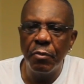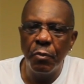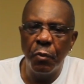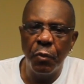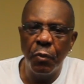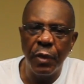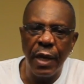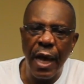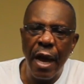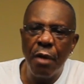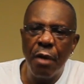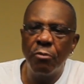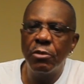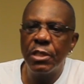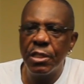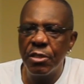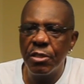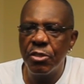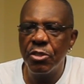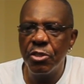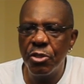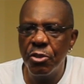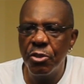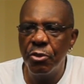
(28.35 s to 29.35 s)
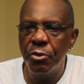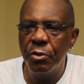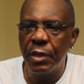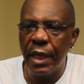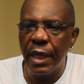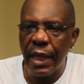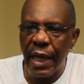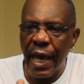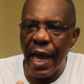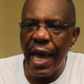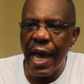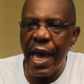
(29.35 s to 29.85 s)
when I was in school
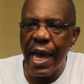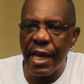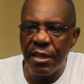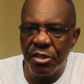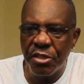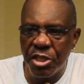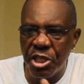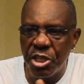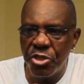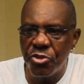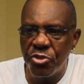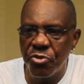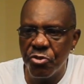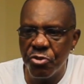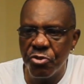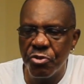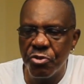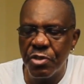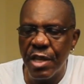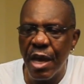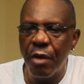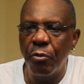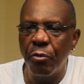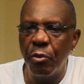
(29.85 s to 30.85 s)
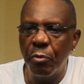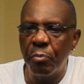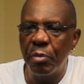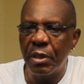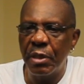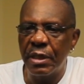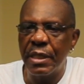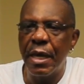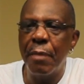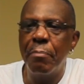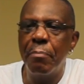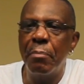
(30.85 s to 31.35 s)
that I had teachers that would
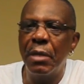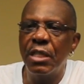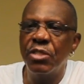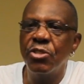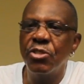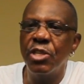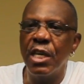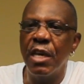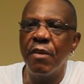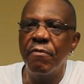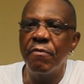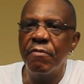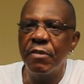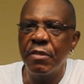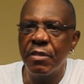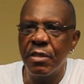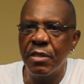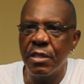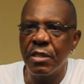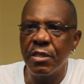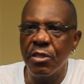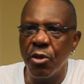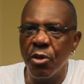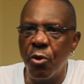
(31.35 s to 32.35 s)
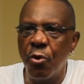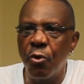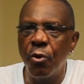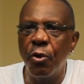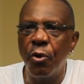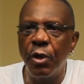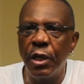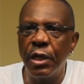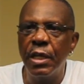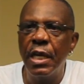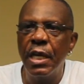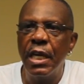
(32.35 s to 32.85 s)
put that much emphasis
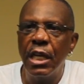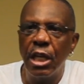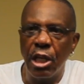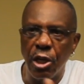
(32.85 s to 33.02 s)
on